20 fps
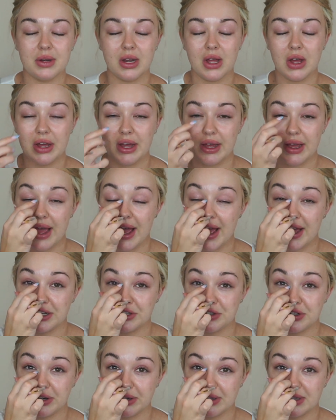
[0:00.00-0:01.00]
like hair
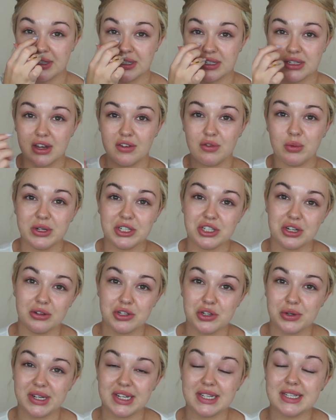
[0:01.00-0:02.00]
strokes and stuff, which I'll
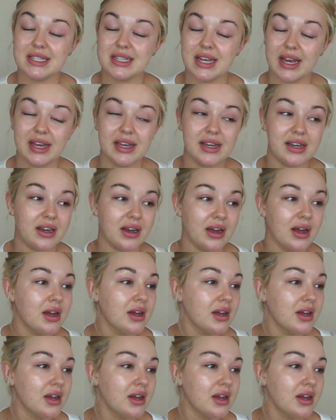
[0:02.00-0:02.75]
do in a sec,